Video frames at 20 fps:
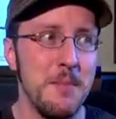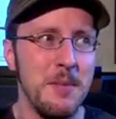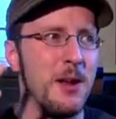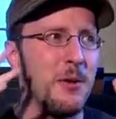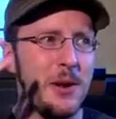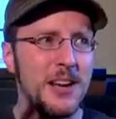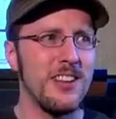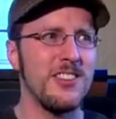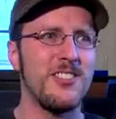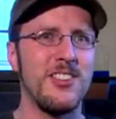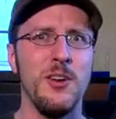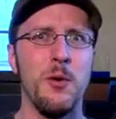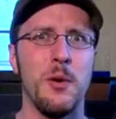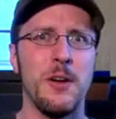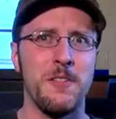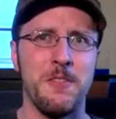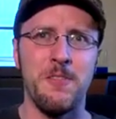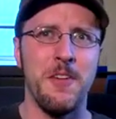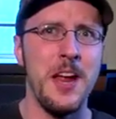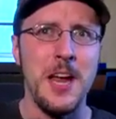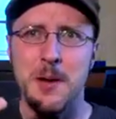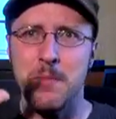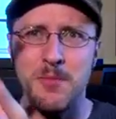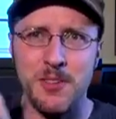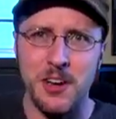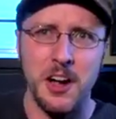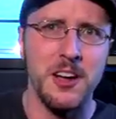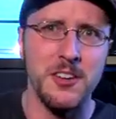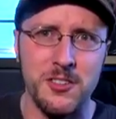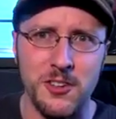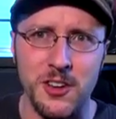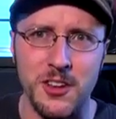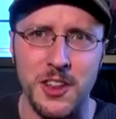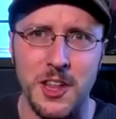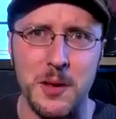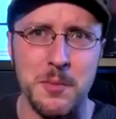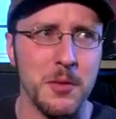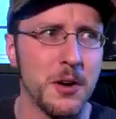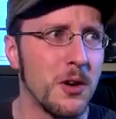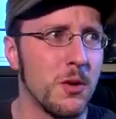and maybe we can see what fame does to
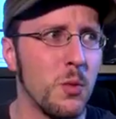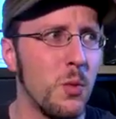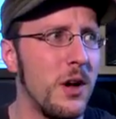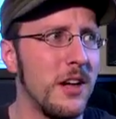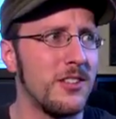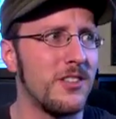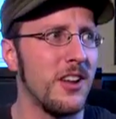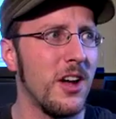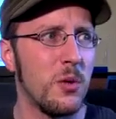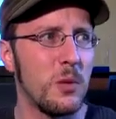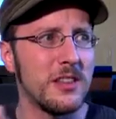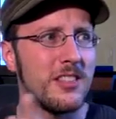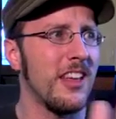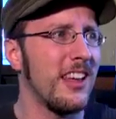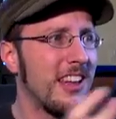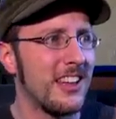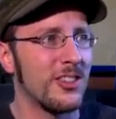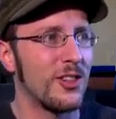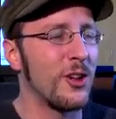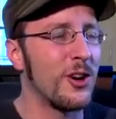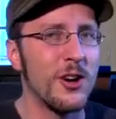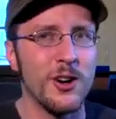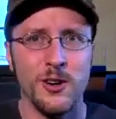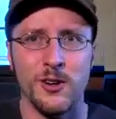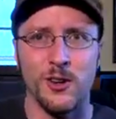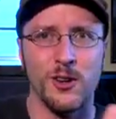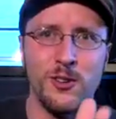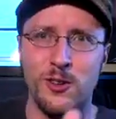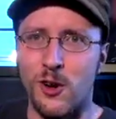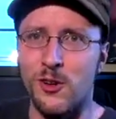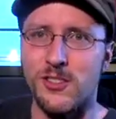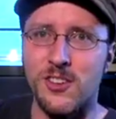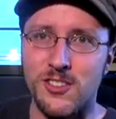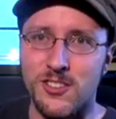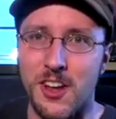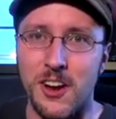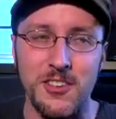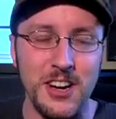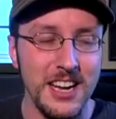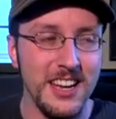them, or what they can learn or don't
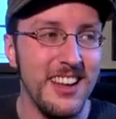discover.